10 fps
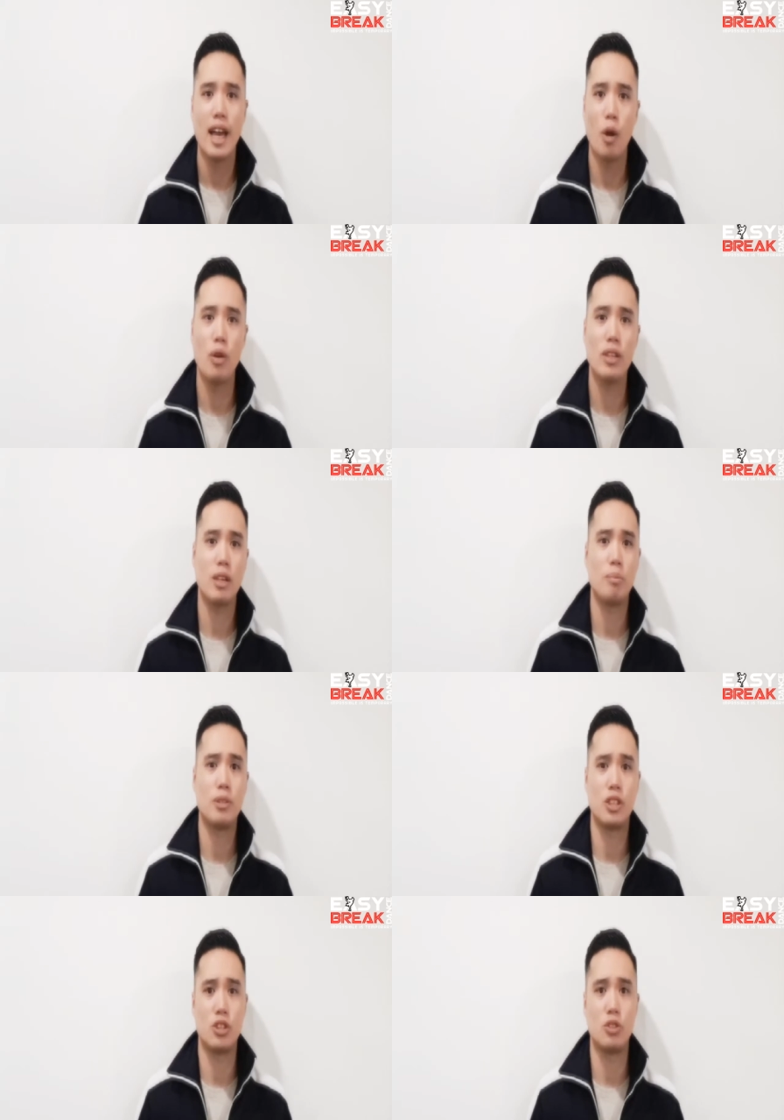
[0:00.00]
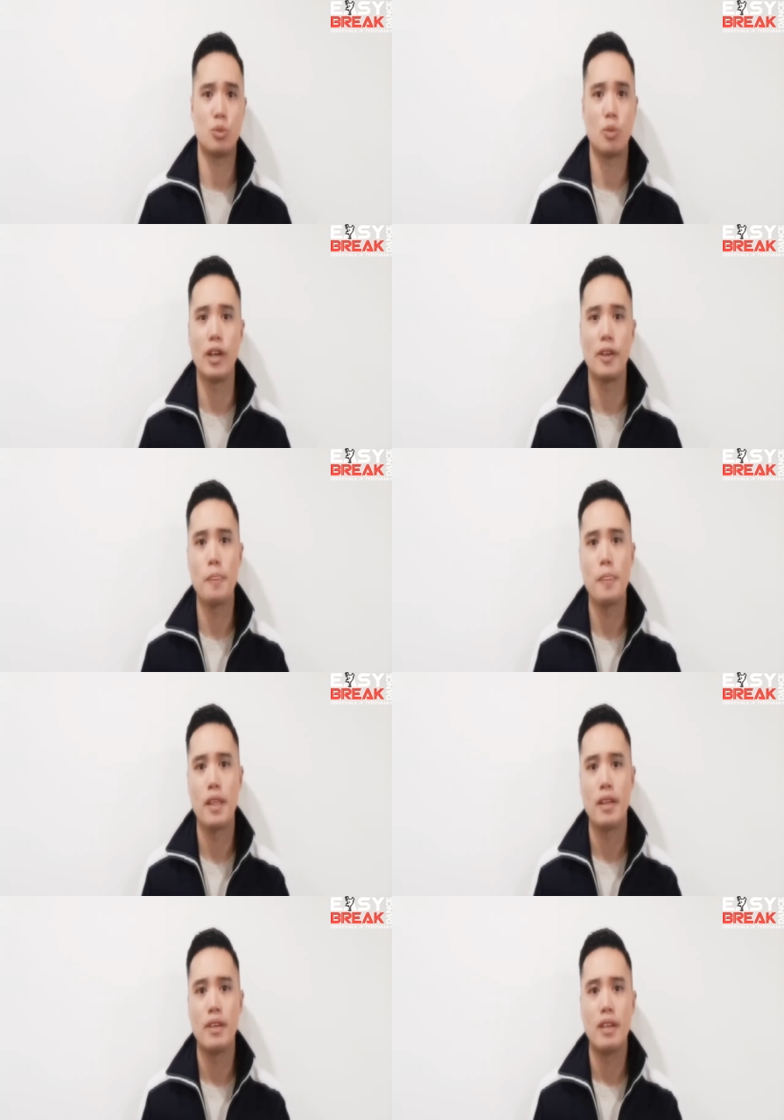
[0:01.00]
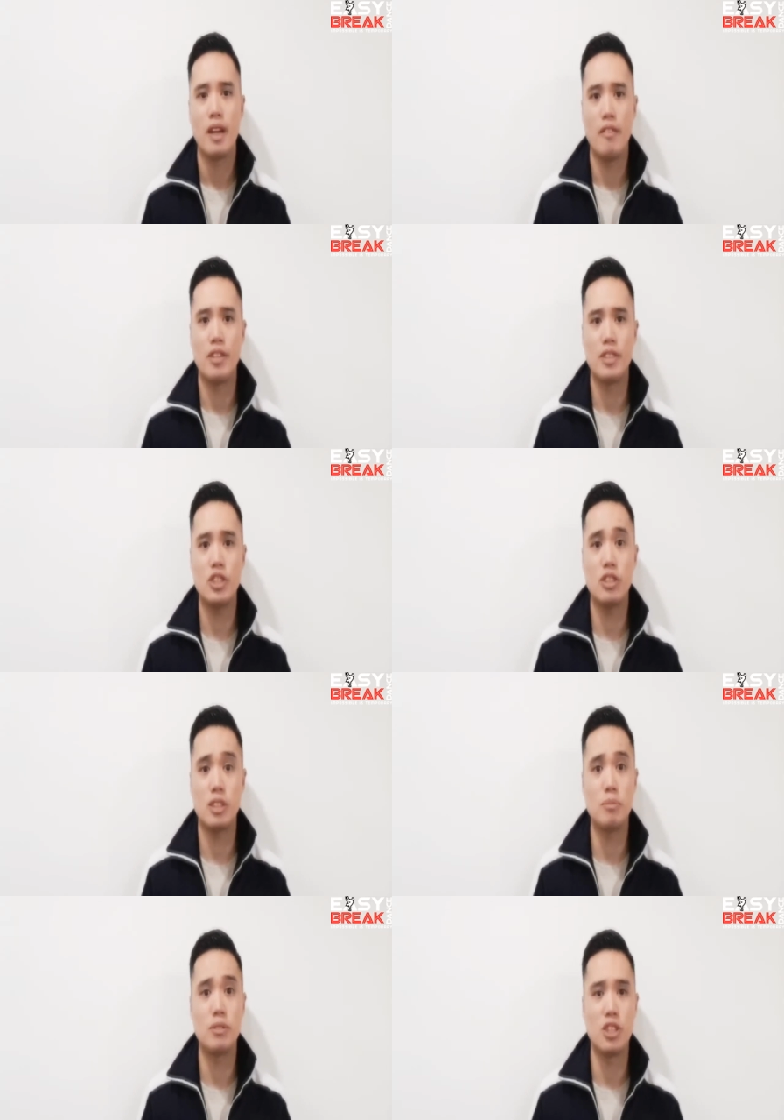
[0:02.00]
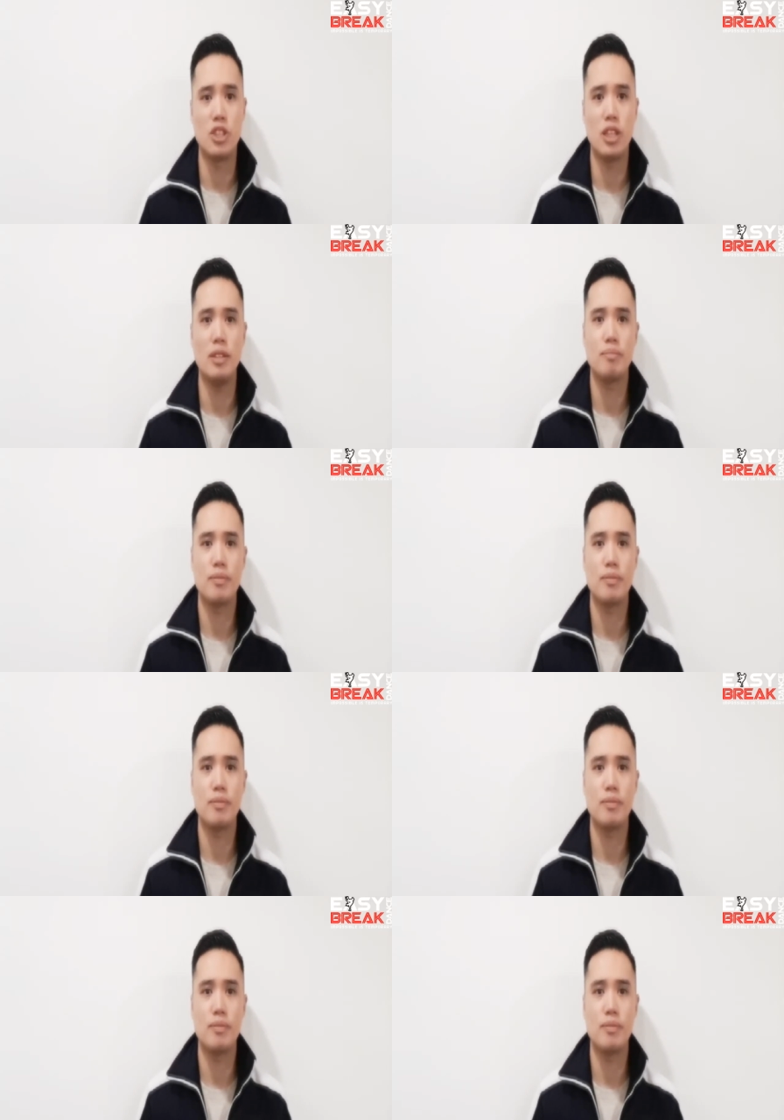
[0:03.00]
and what competitions were won. If the teacher seems legit,